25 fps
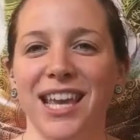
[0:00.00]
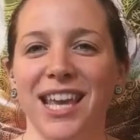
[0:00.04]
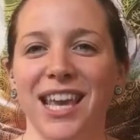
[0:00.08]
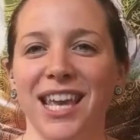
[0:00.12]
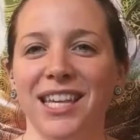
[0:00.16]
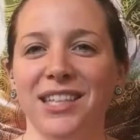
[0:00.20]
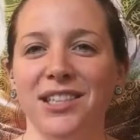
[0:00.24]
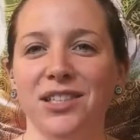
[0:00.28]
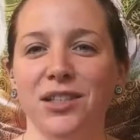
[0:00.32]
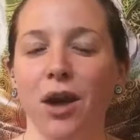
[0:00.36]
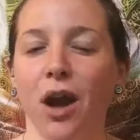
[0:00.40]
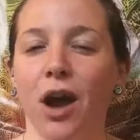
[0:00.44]

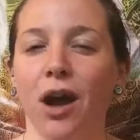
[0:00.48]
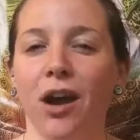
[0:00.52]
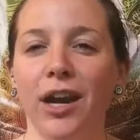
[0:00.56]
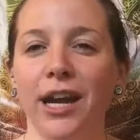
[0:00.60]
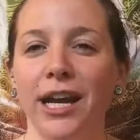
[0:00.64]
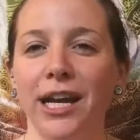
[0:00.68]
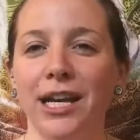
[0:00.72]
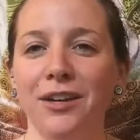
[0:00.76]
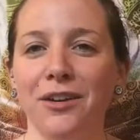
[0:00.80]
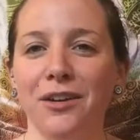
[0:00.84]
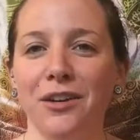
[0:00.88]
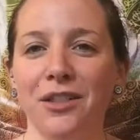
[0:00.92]
It's our
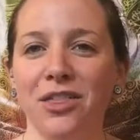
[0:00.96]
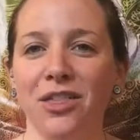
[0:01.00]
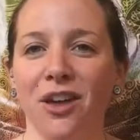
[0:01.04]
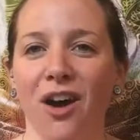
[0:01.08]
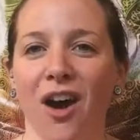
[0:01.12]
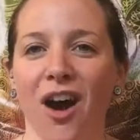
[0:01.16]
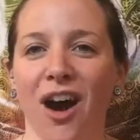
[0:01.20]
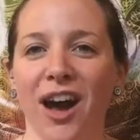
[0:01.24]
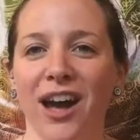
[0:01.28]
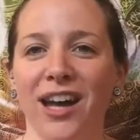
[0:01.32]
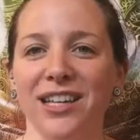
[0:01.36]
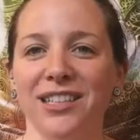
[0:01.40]
inner
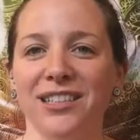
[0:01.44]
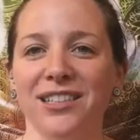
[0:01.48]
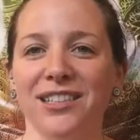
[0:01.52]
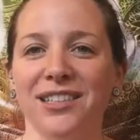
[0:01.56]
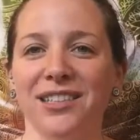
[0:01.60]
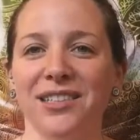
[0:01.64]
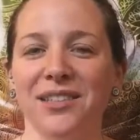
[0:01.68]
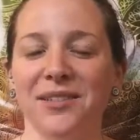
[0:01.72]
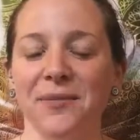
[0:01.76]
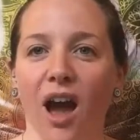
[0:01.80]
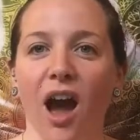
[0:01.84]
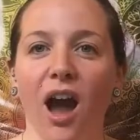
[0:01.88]

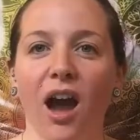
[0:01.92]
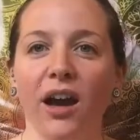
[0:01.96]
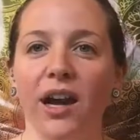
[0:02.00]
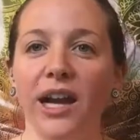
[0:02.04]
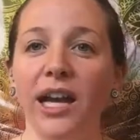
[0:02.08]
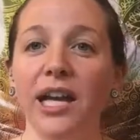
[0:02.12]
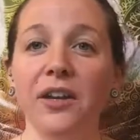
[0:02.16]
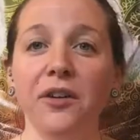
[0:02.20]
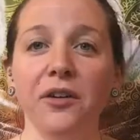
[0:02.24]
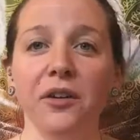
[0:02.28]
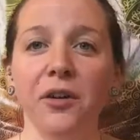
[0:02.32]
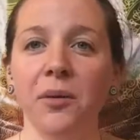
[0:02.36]
thoughts, our
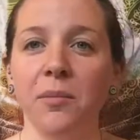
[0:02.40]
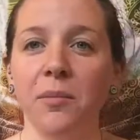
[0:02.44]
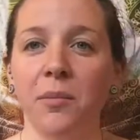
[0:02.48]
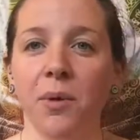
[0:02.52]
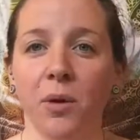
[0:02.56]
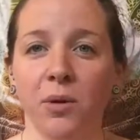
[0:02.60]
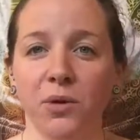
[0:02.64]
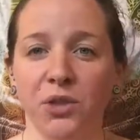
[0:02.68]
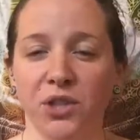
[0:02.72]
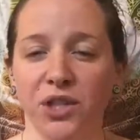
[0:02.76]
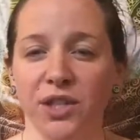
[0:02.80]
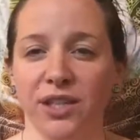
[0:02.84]
inner
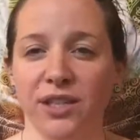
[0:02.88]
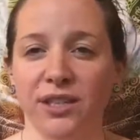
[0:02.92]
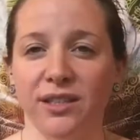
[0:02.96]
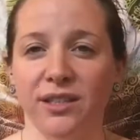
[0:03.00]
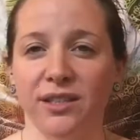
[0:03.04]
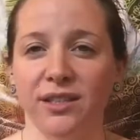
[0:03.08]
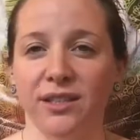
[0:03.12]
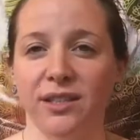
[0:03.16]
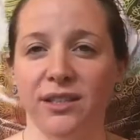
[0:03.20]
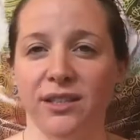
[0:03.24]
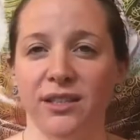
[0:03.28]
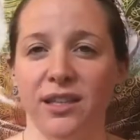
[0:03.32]

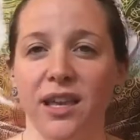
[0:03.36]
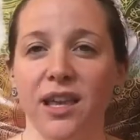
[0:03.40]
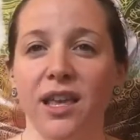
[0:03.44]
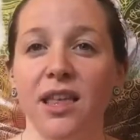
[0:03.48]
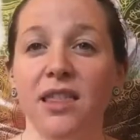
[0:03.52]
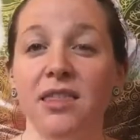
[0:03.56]
emotions,